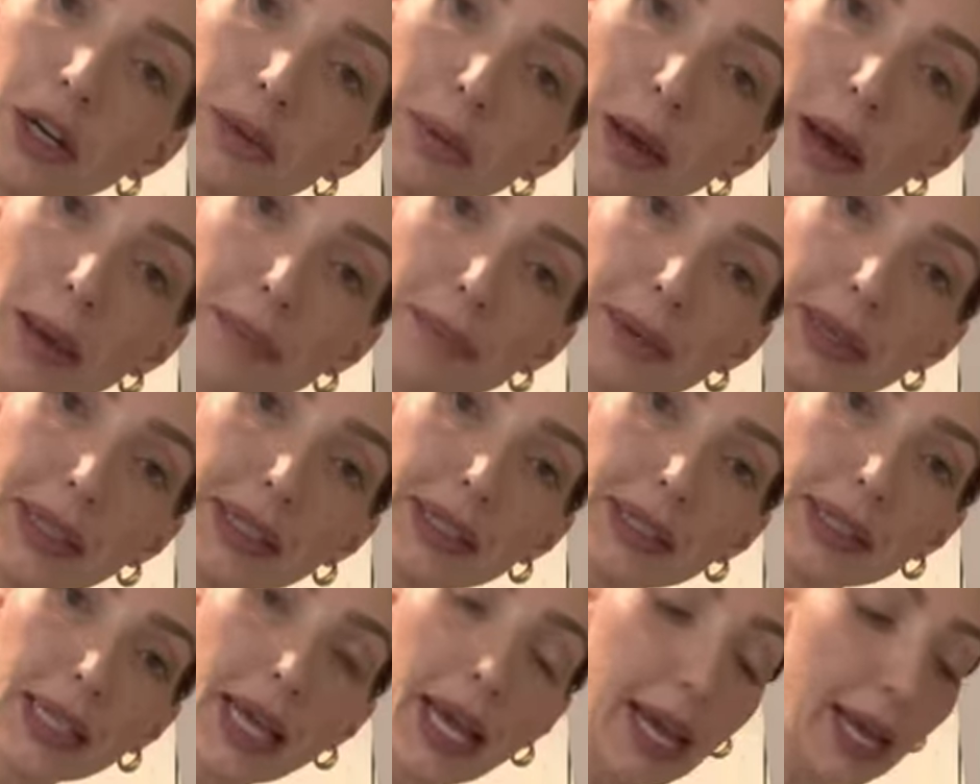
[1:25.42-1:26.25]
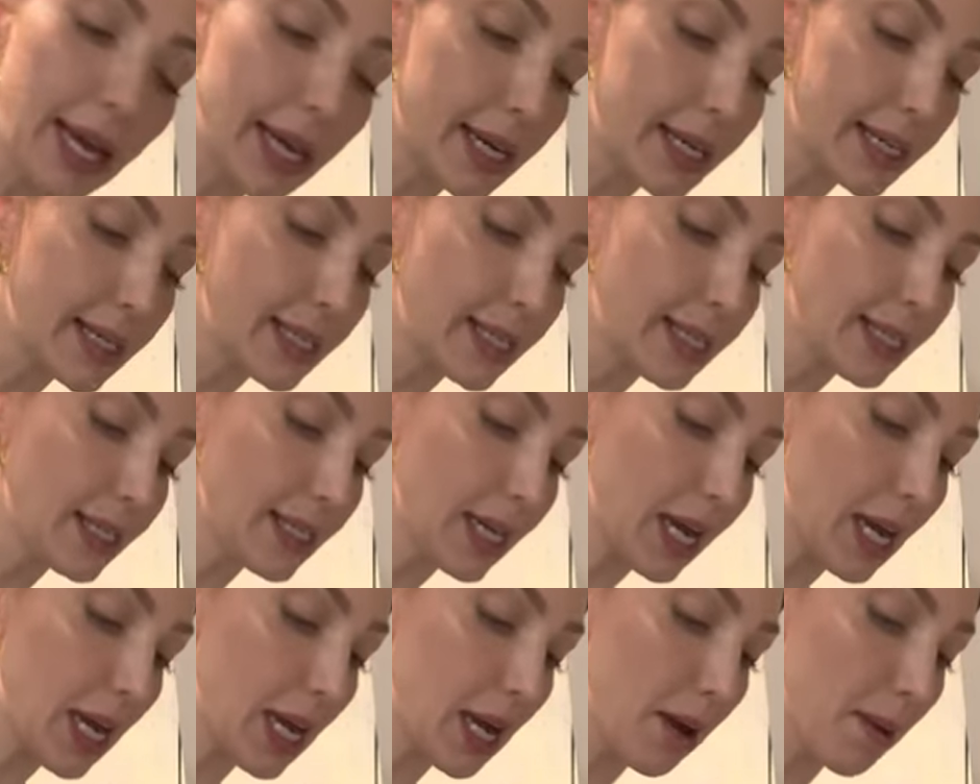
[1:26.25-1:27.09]
puppies and
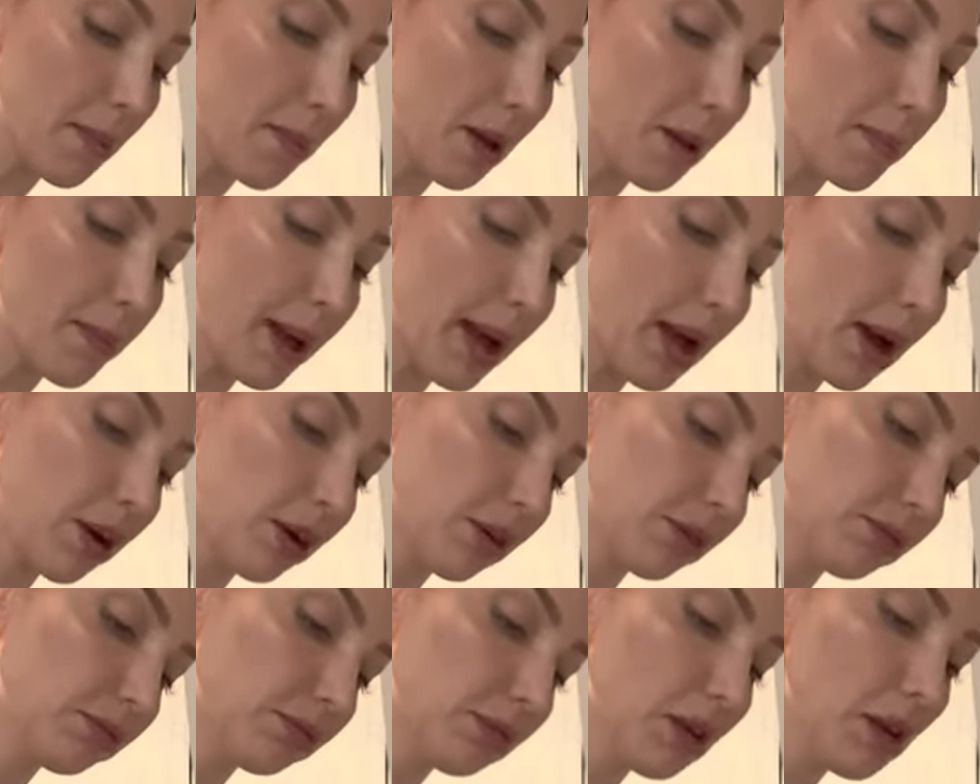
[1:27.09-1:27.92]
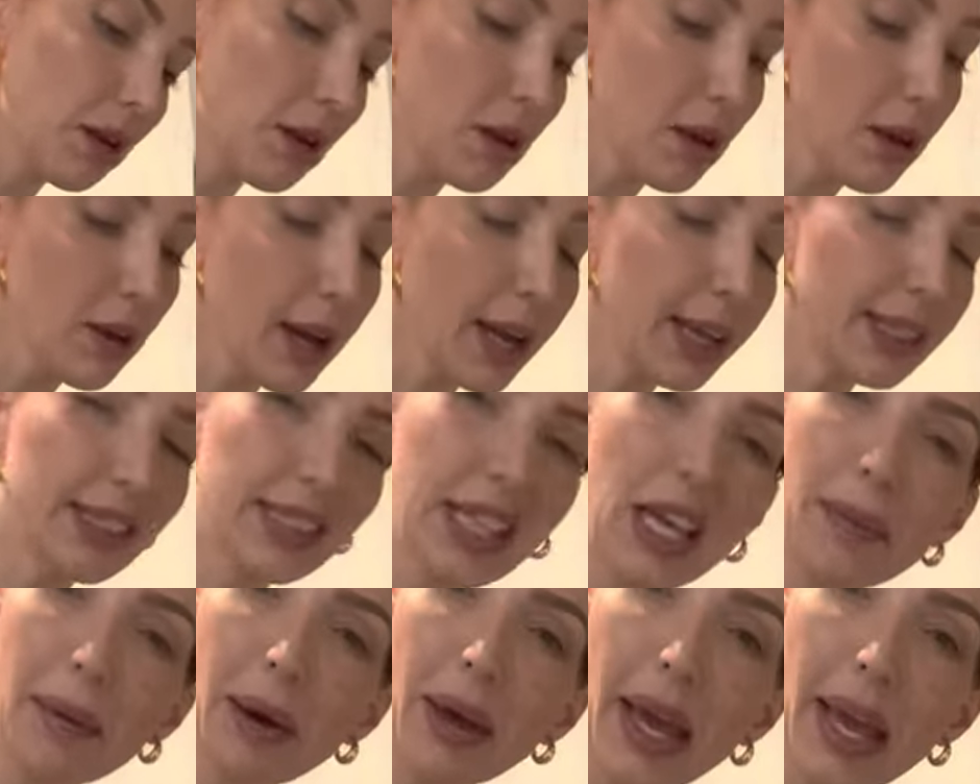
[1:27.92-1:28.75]
um, about, I'd
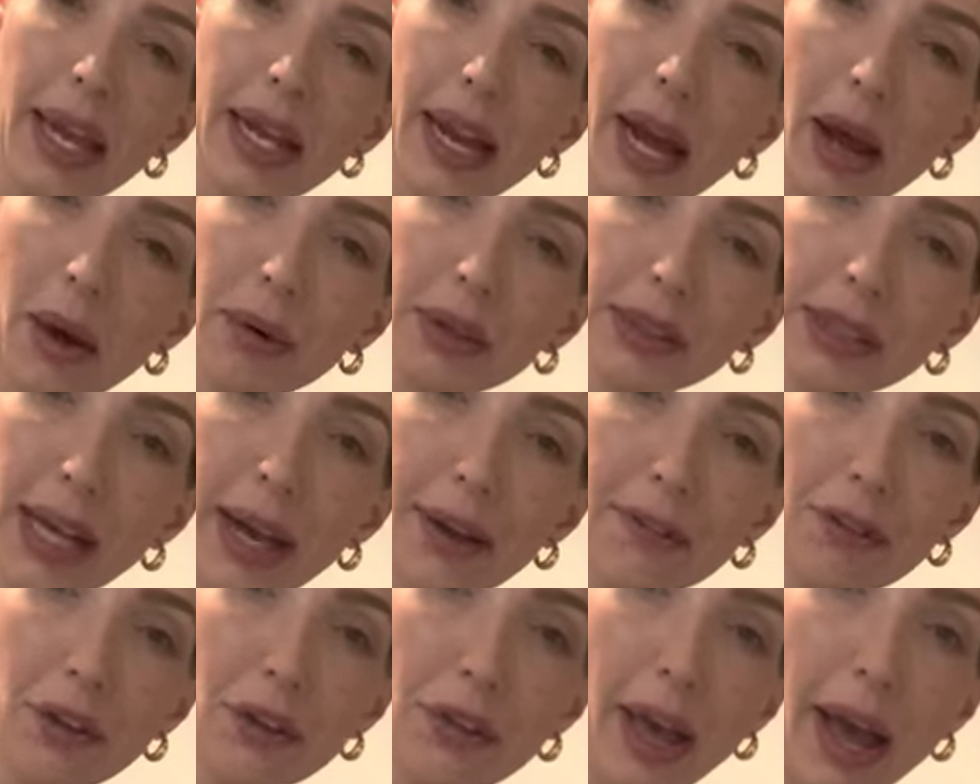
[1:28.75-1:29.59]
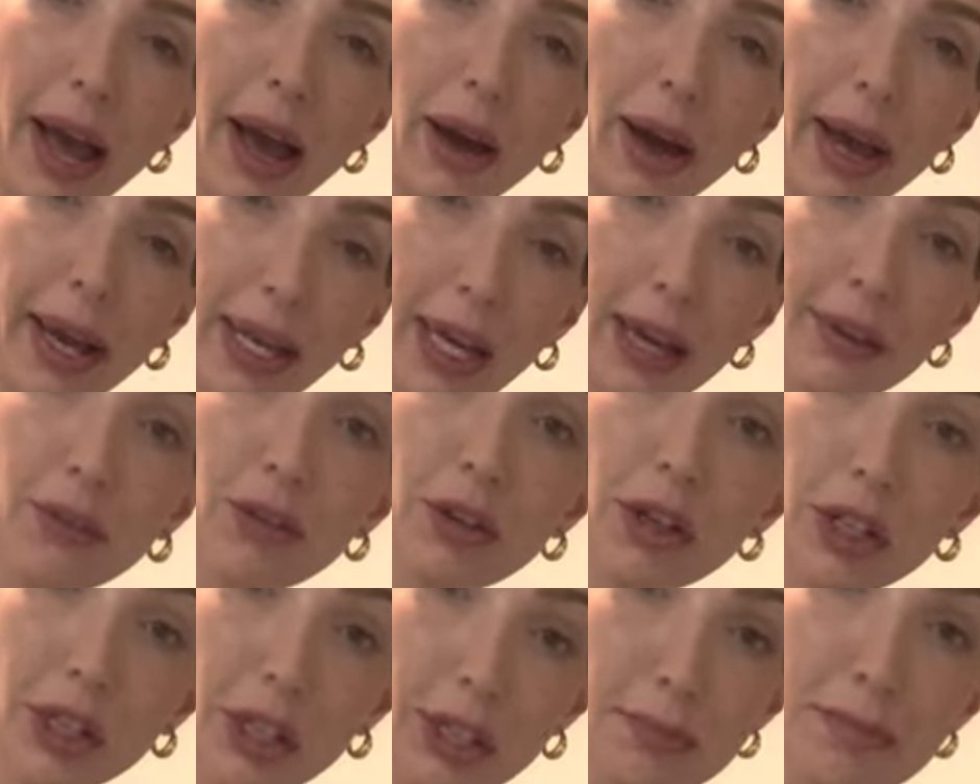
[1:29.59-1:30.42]
say about eight hours after that, I gave
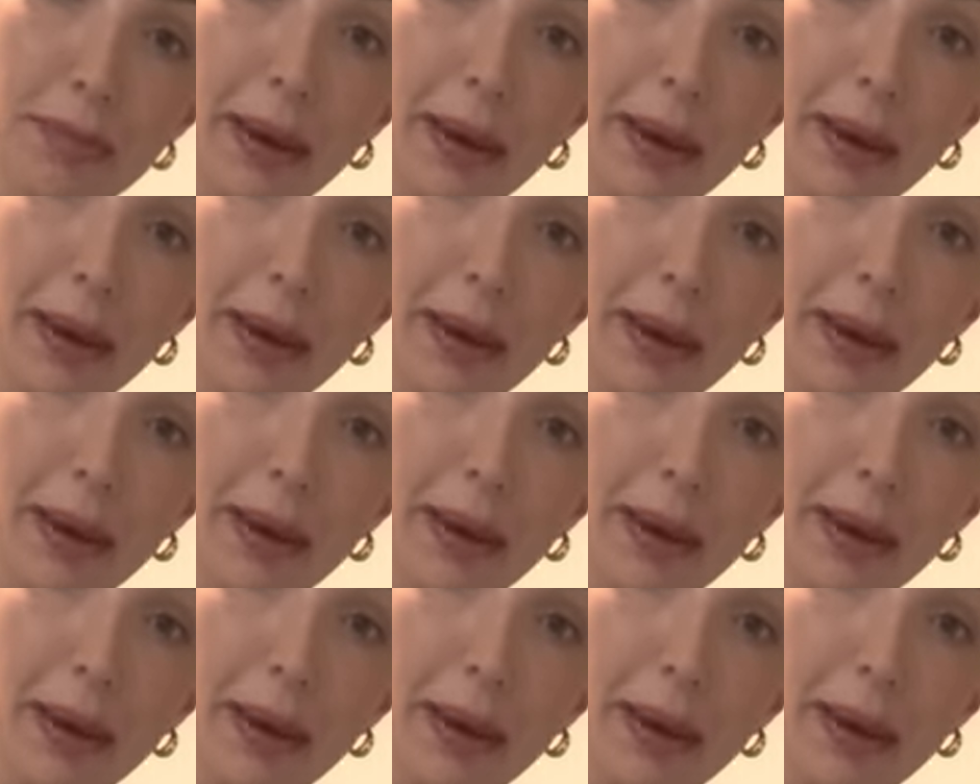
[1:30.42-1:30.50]
her a good